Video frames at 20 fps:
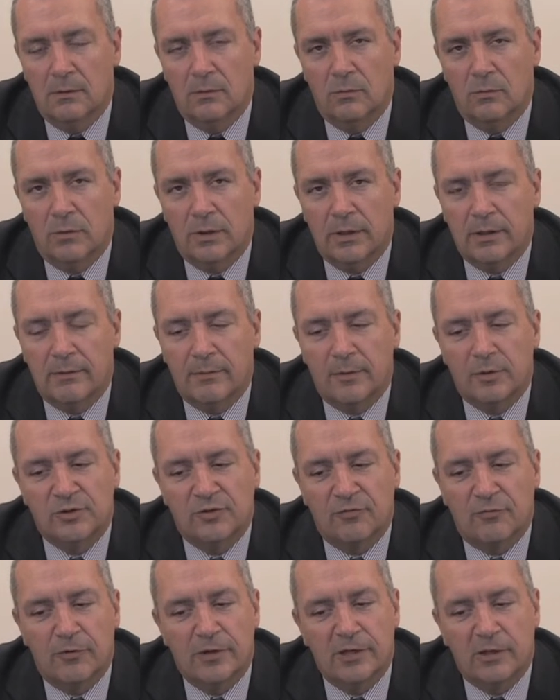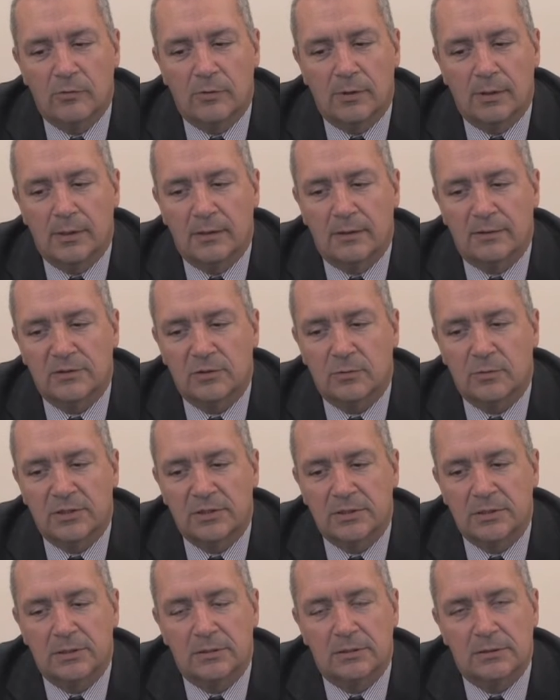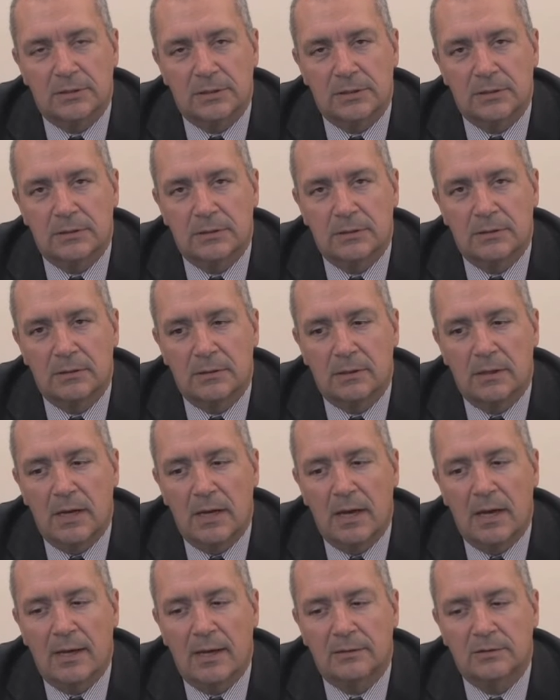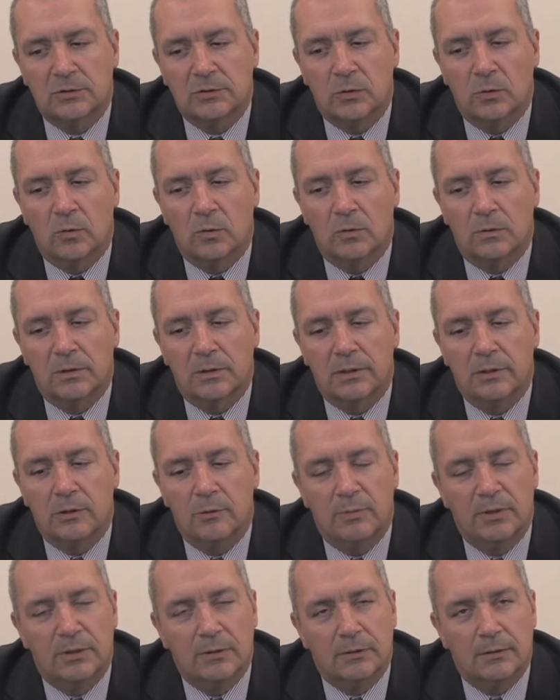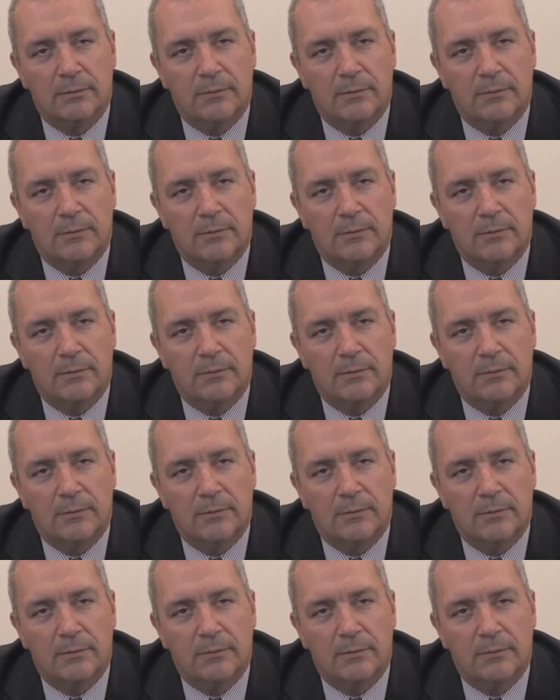One of the most frequently asked questions is, how tall can you build a